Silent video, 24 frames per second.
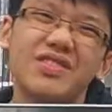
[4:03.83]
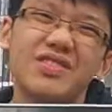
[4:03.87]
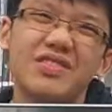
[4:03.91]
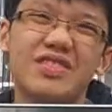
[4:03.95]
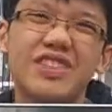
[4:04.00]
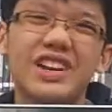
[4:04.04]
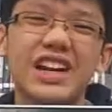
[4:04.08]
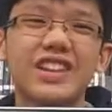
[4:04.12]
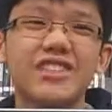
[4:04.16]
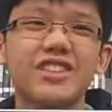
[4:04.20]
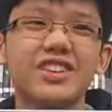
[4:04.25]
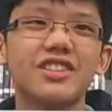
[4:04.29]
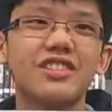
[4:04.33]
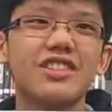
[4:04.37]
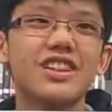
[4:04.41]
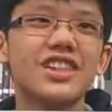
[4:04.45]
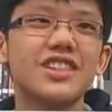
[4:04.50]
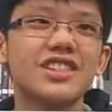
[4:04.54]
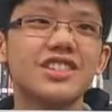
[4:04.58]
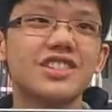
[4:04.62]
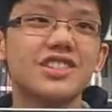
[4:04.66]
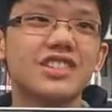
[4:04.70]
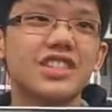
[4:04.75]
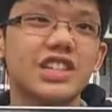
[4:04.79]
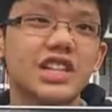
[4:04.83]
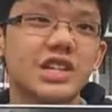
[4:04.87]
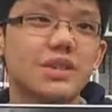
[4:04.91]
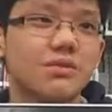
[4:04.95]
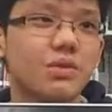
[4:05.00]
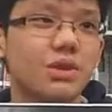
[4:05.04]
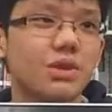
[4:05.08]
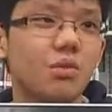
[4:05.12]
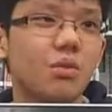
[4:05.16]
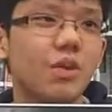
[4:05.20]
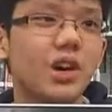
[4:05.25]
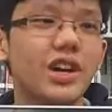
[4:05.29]
whatever reasons the
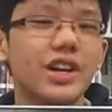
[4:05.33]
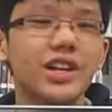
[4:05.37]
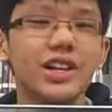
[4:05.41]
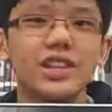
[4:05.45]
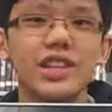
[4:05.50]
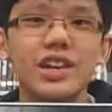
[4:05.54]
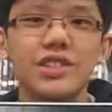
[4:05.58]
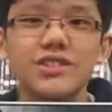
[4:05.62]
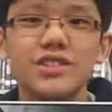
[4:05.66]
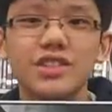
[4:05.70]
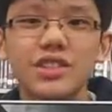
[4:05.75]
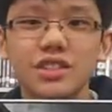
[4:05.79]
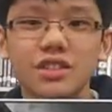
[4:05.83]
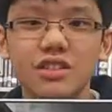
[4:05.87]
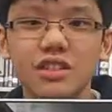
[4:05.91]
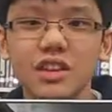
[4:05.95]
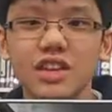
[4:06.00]
government wanted them to.